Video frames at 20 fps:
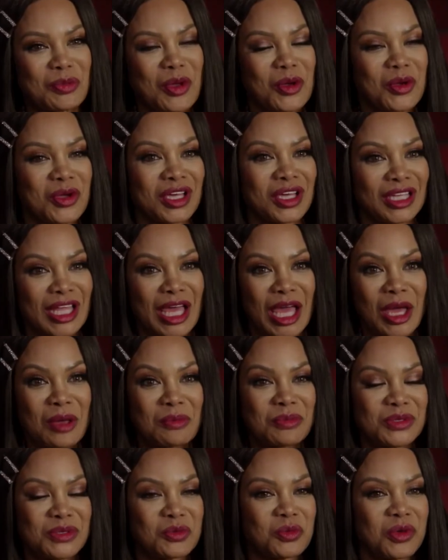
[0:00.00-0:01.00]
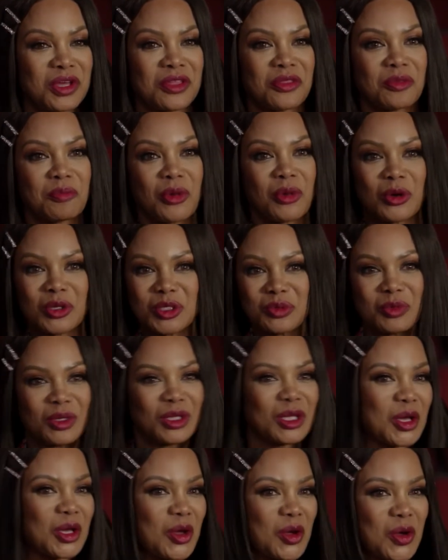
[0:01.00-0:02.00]
about collabs with Post
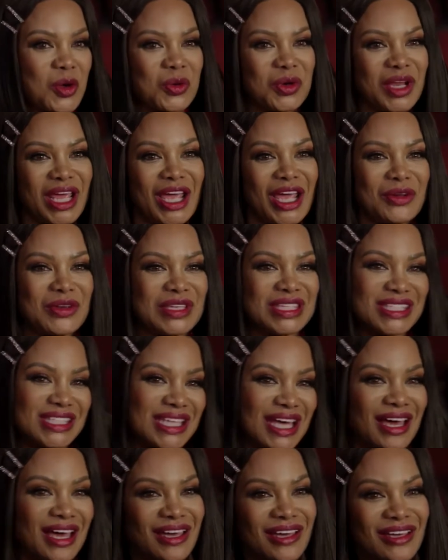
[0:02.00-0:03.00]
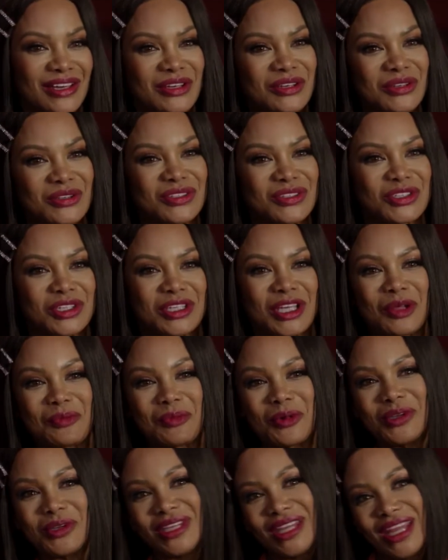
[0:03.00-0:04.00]
Malone, Harry Styles,
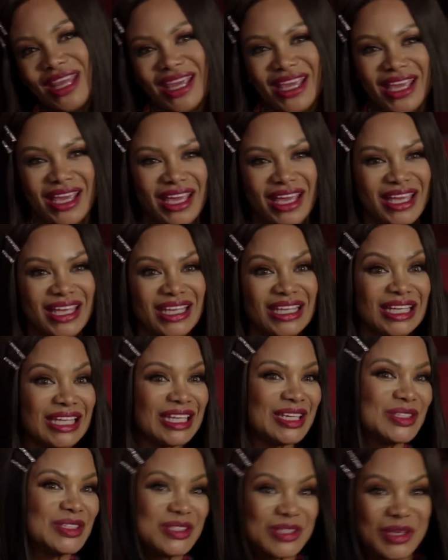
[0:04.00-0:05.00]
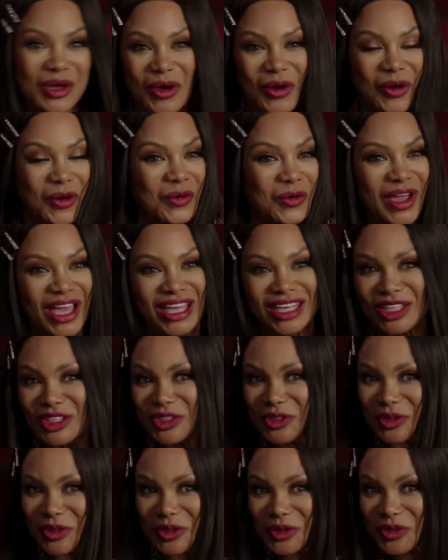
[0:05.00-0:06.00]
Janelle Monáe, Lizzo. Any
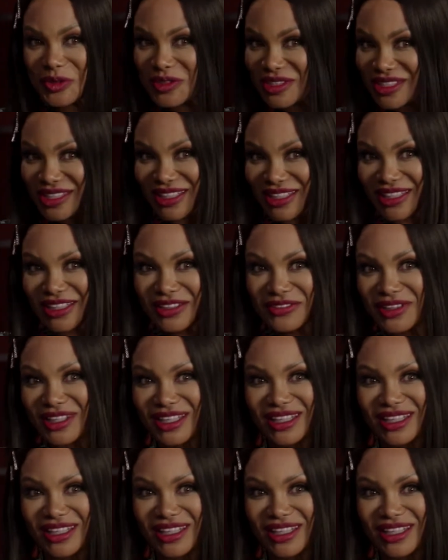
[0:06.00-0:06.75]
yeah. truth to any of